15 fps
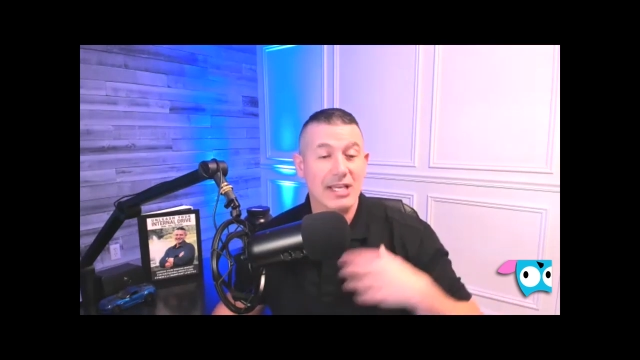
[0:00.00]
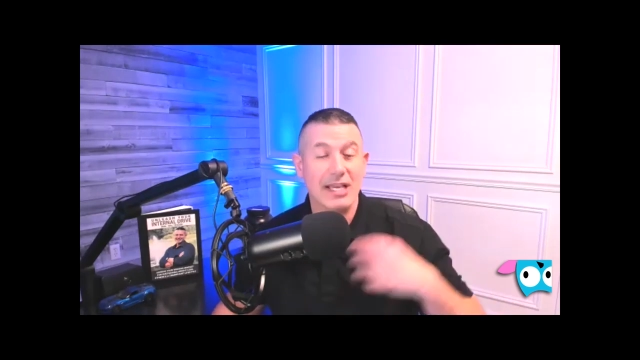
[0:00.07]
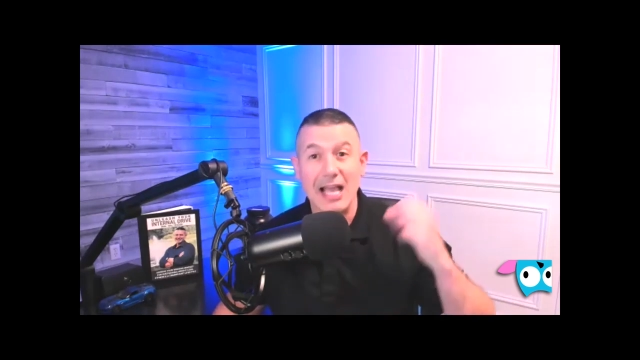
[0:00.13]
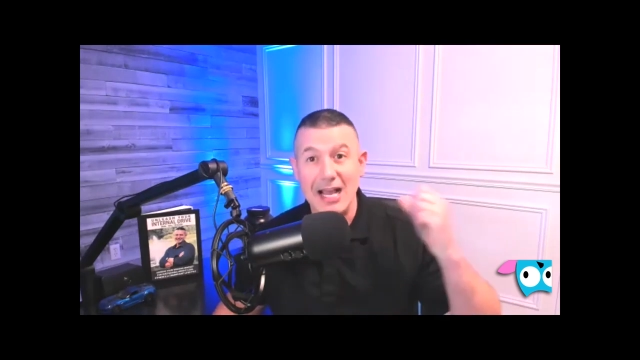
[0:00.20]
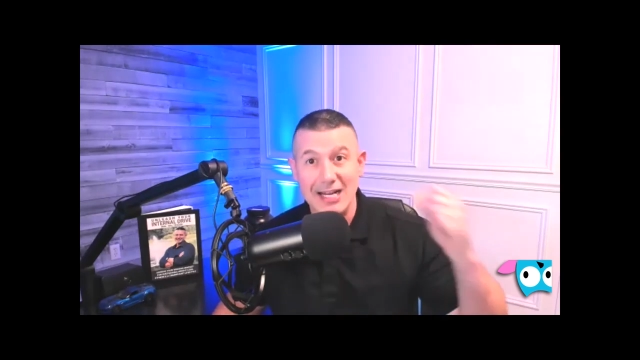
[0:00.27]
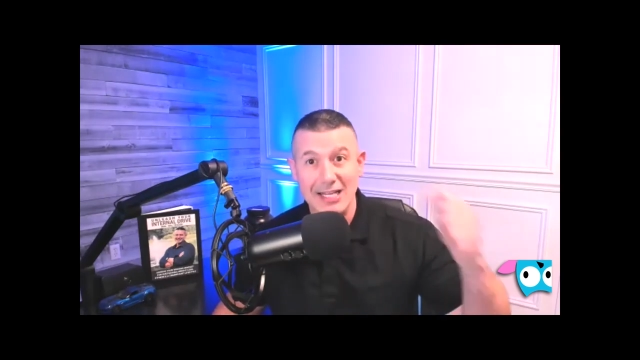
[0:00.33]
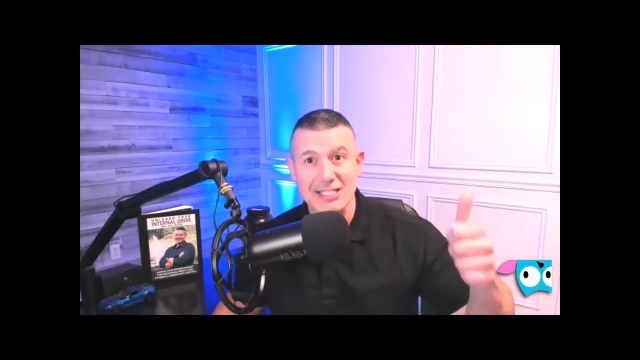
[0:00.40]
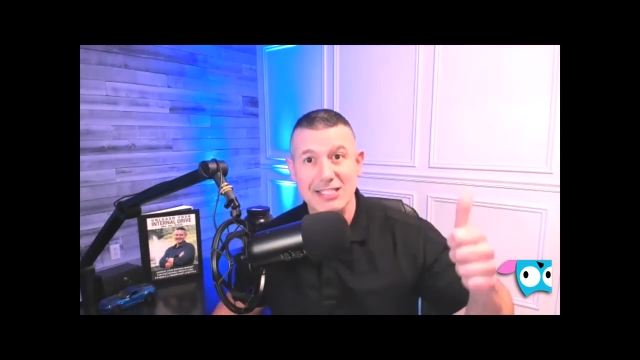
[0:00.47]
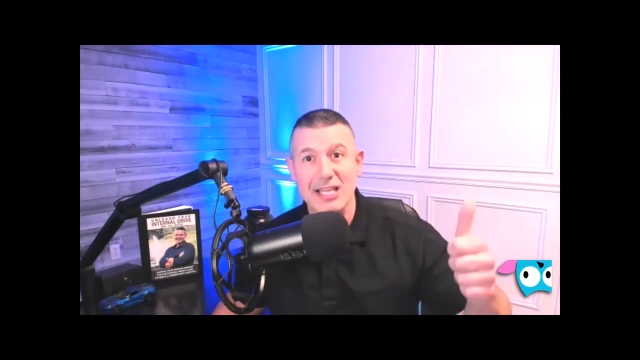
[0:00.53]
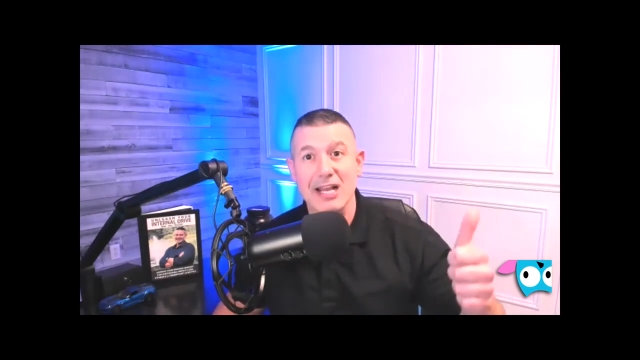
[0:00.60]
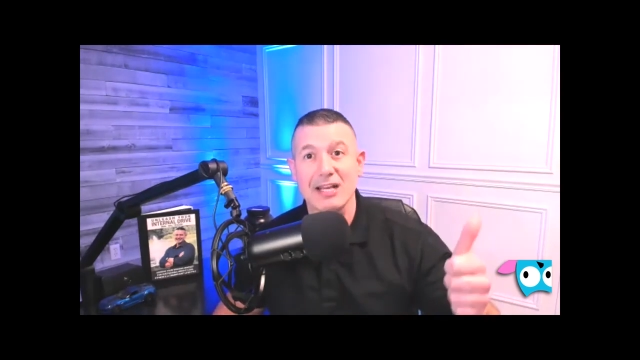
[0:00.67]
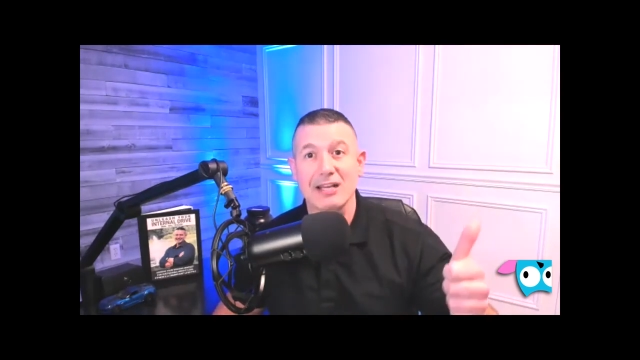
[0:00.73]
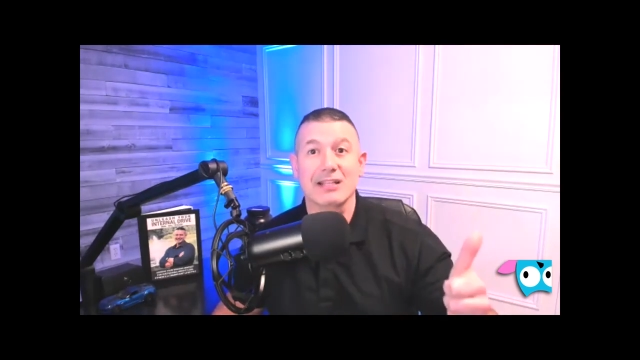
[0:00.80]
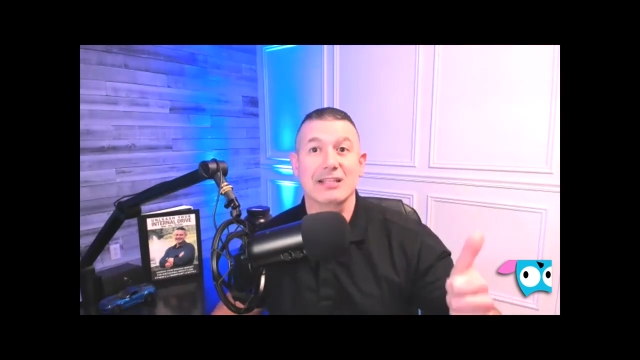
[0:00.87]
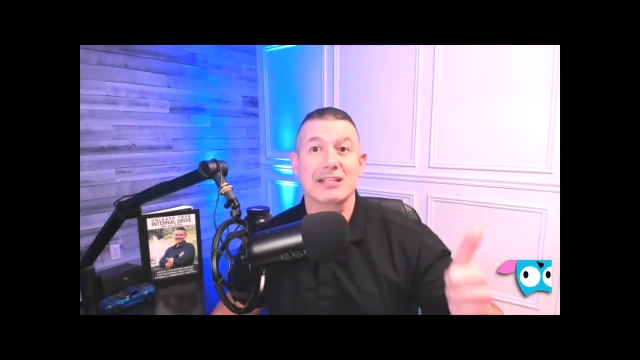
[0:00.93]
I got
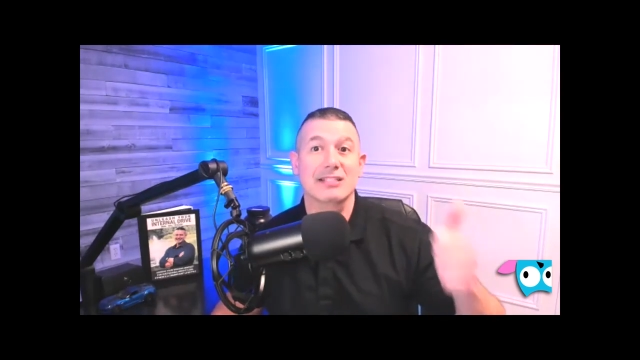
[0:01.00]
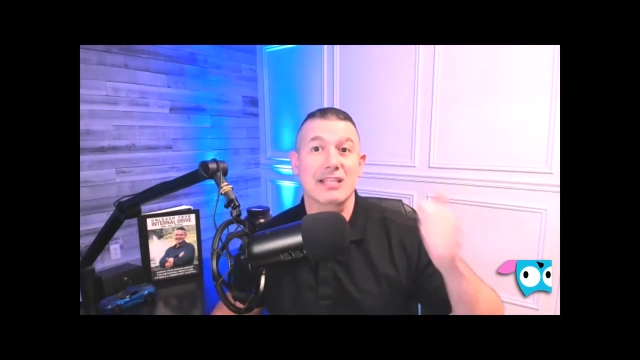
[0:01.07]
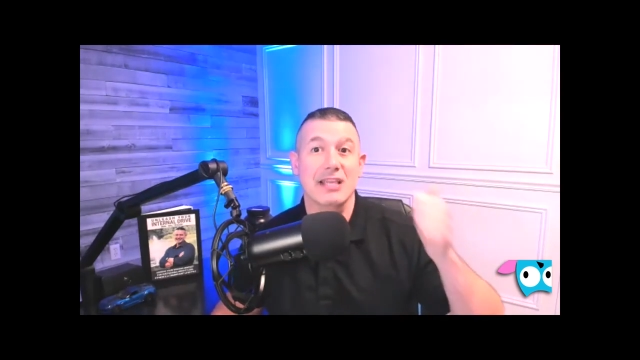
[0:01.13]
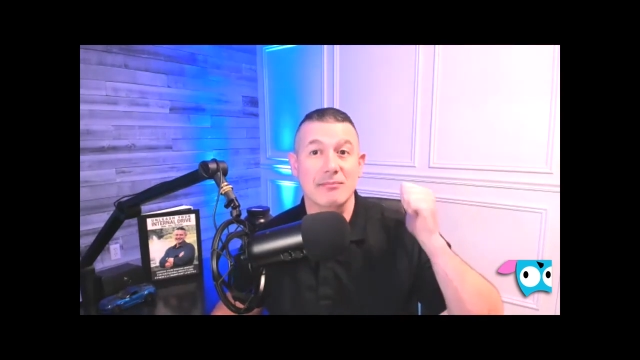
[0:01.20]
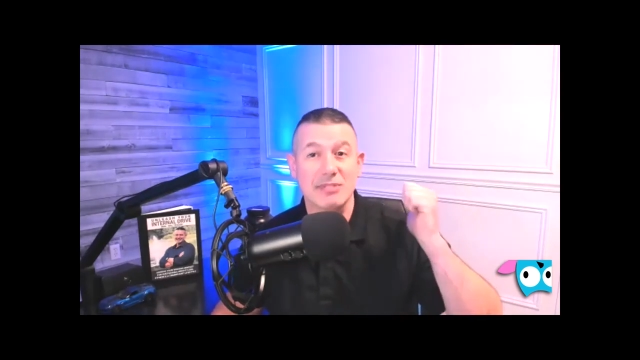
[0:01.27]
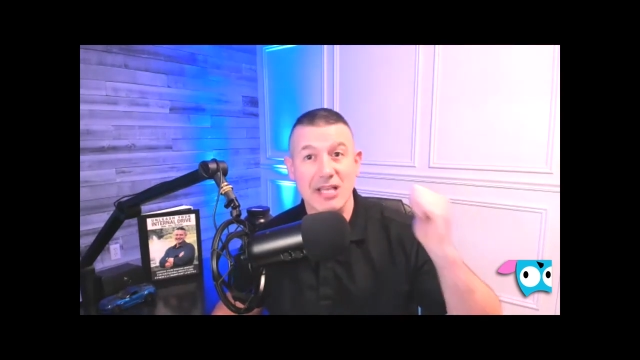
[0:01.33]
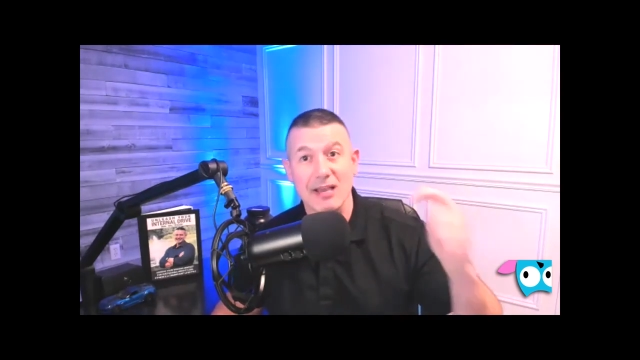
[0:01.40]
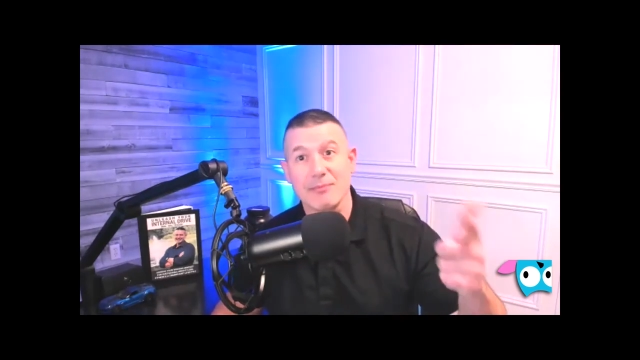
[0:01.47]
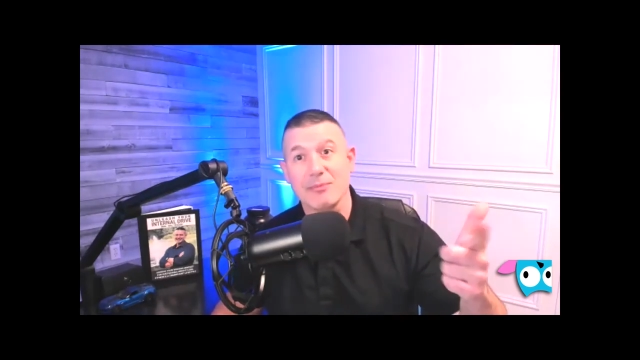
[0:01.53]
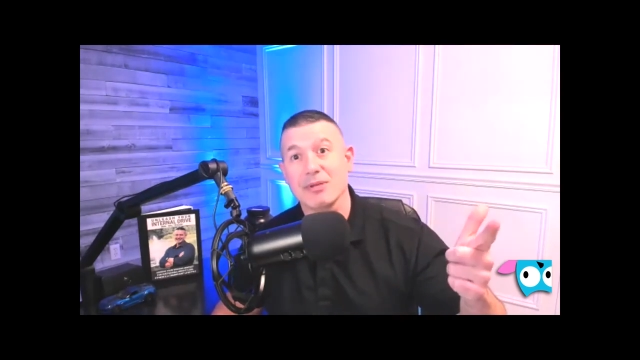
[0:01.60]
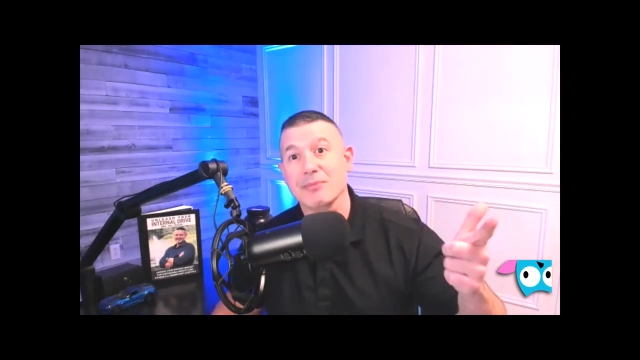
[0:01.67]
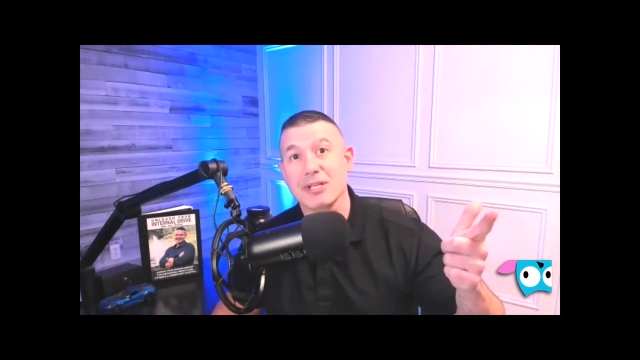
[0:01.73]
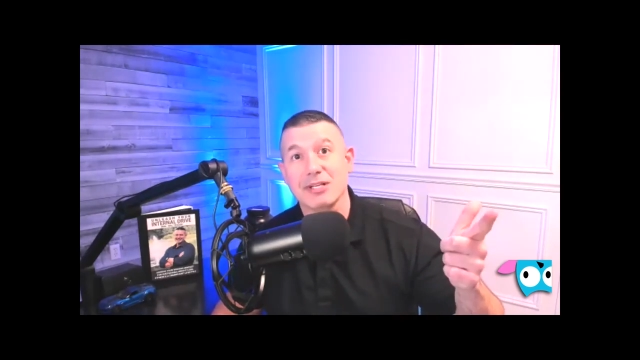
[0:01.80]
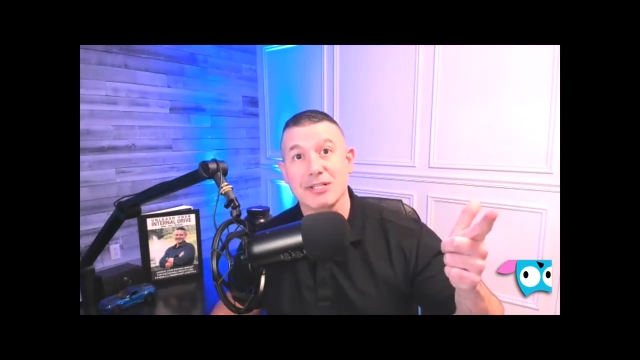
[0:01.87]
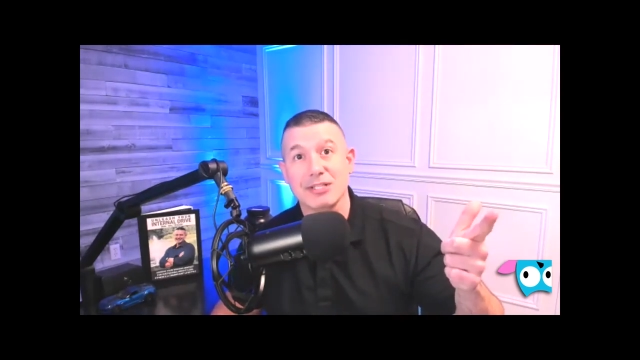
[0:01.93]
excited at the same time I
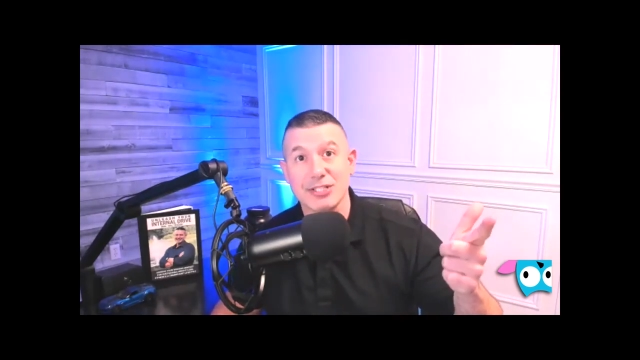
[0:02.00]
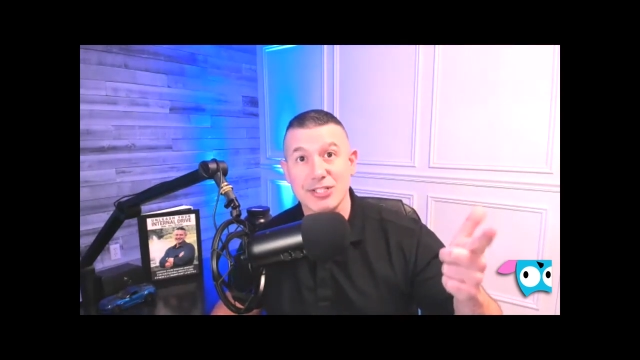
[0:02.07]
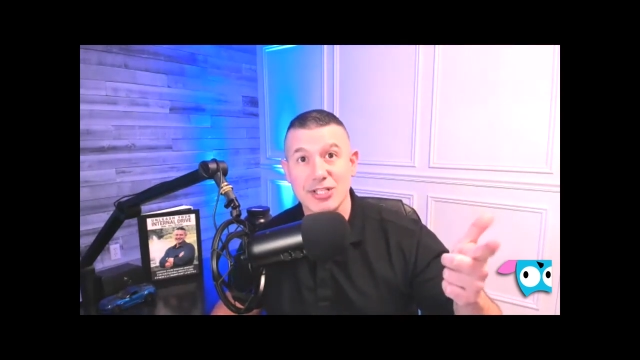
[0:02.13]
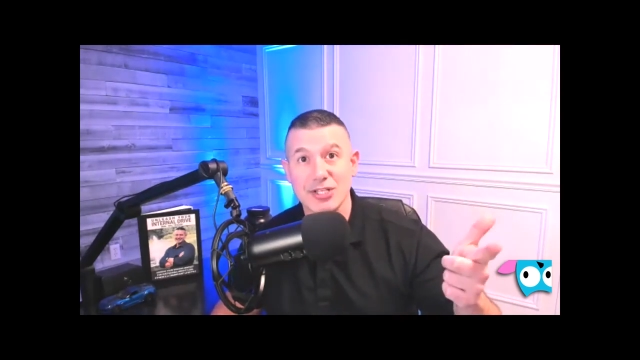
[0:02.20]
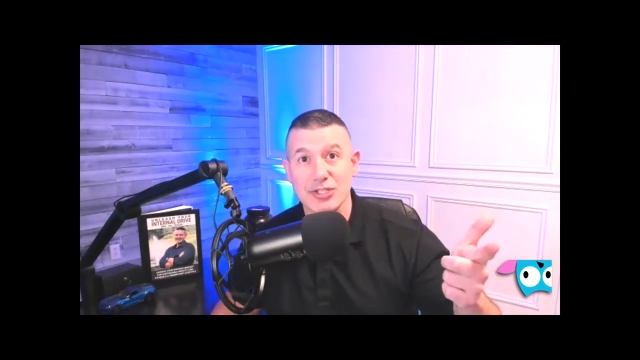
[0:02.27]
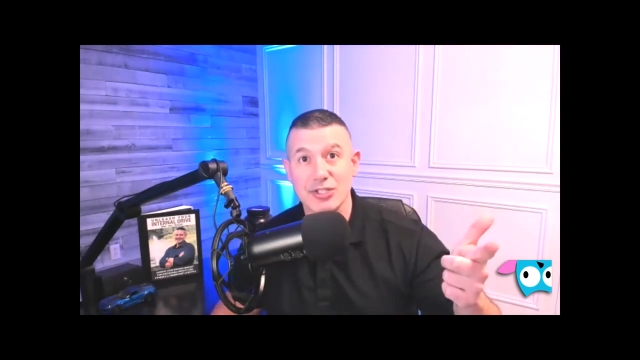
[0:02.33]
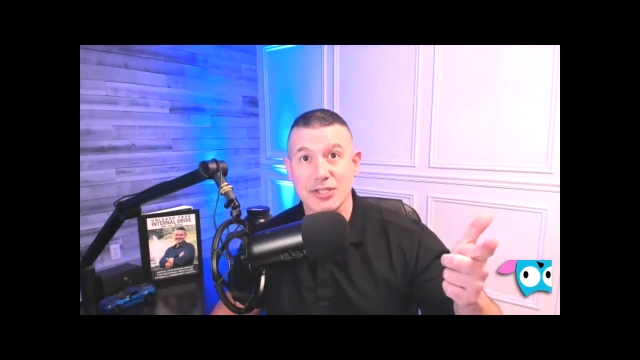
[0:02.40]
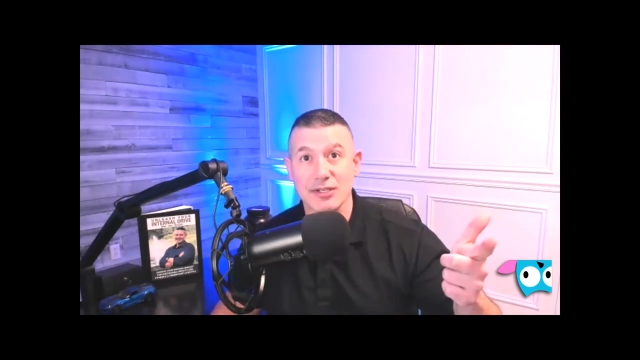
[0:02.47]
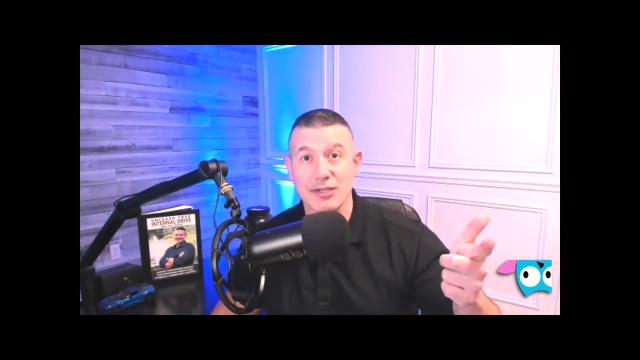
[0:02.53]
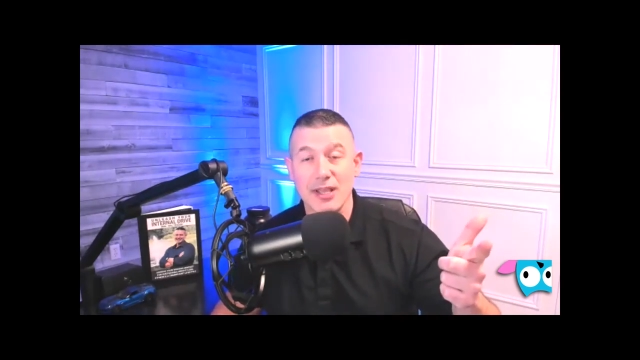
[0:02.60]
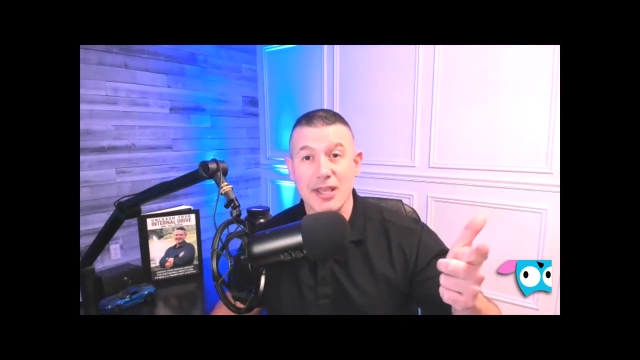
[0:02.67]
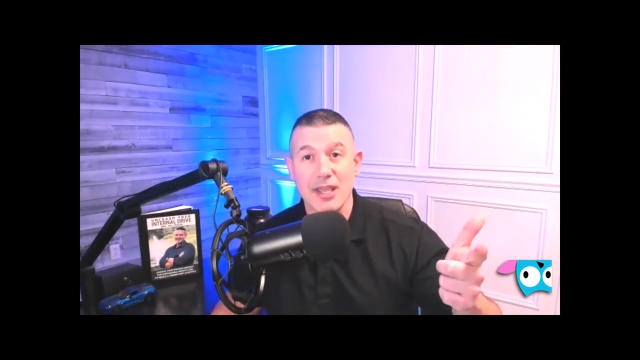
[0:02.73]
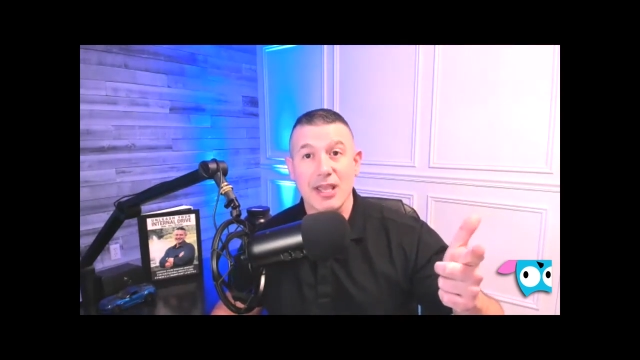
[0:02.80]
made a decision